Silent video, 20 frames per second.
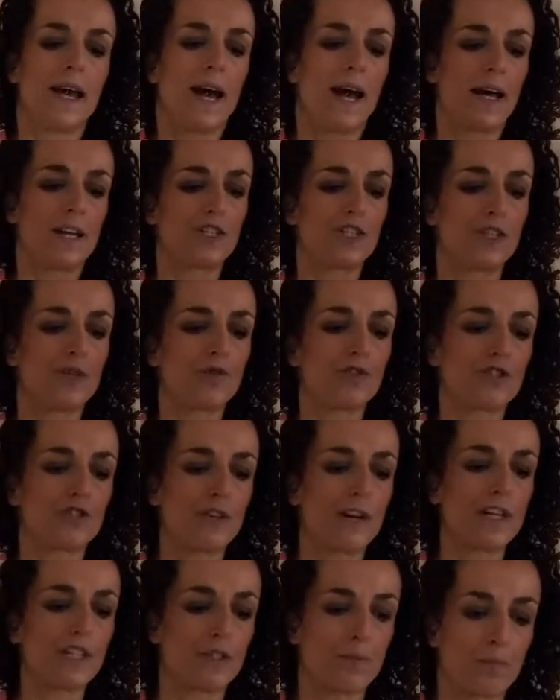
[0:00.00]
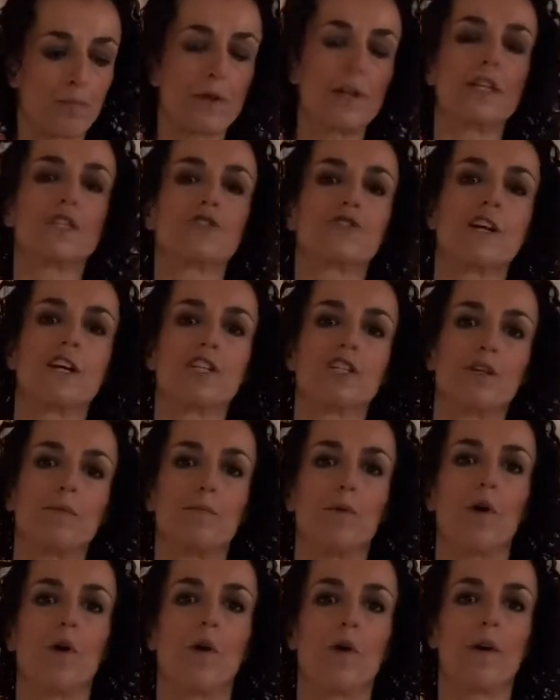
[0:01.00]
as you pre-stretch it
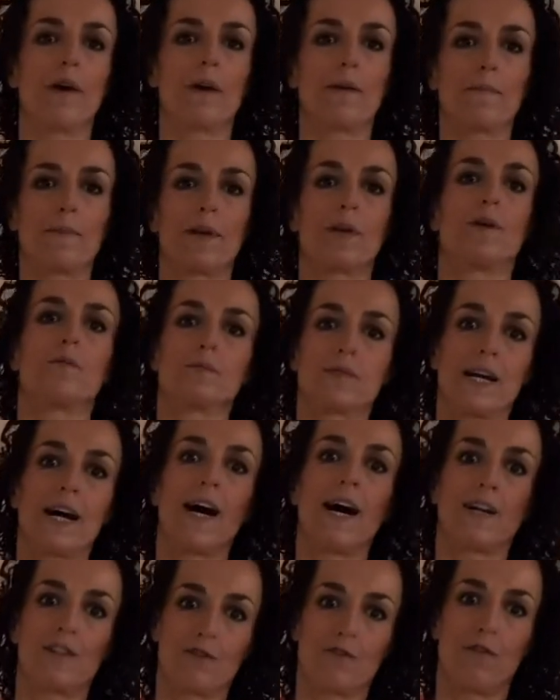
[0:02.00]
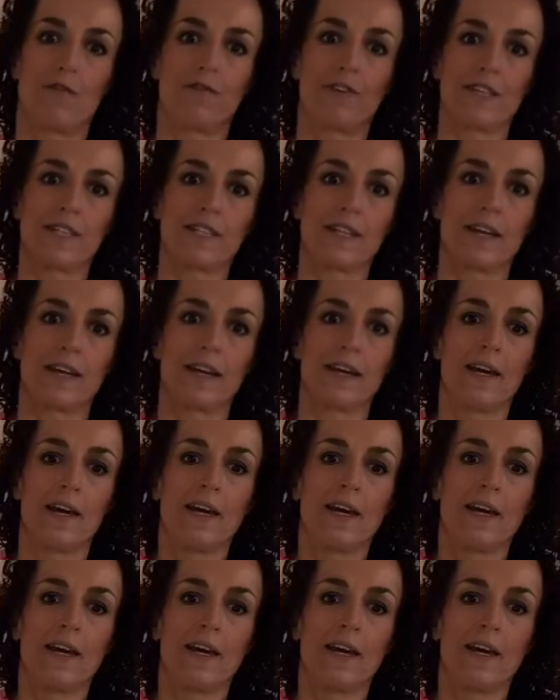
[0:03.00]
more, it becomes harder, obviously.